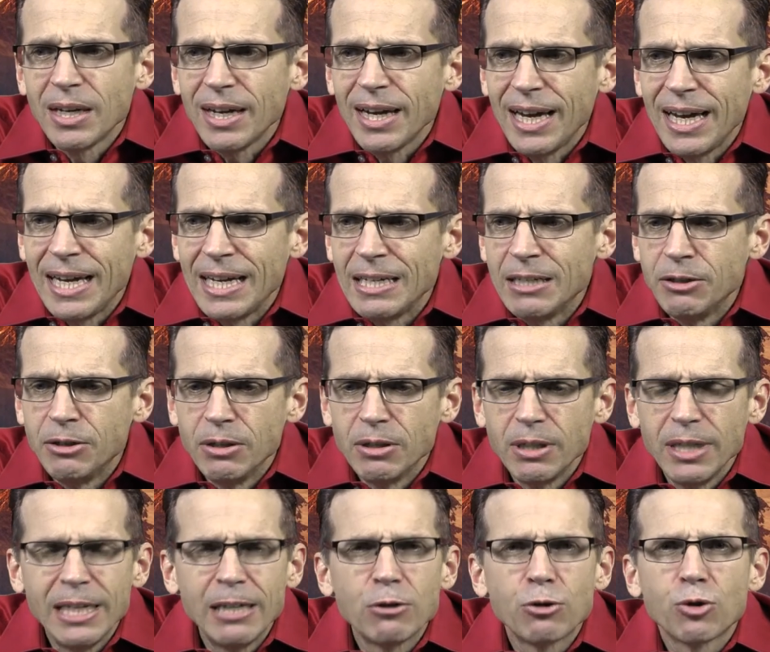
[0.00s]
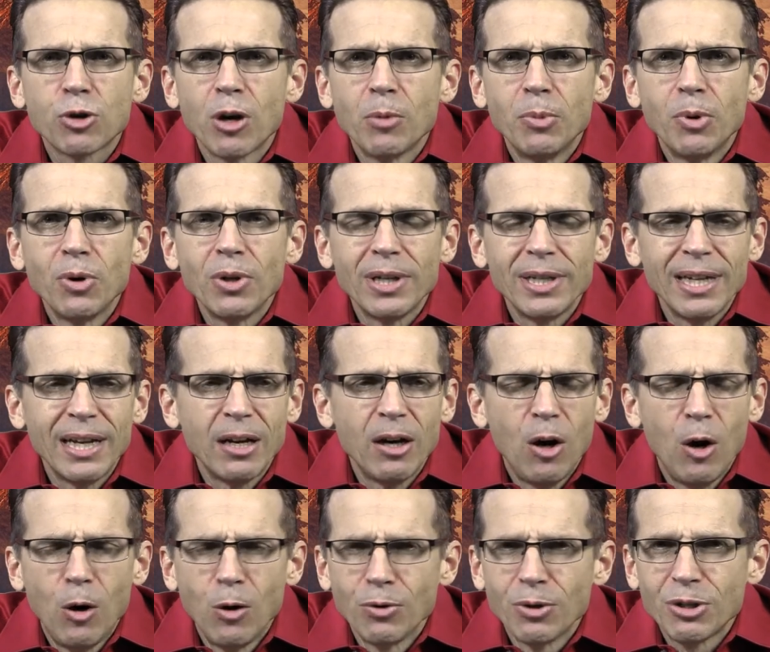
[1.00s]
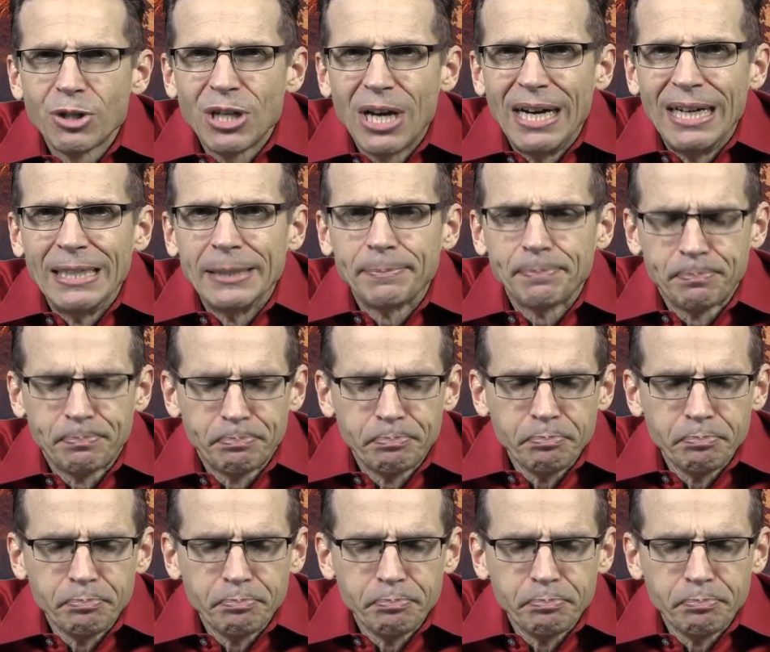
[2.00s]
and in trouble all the time,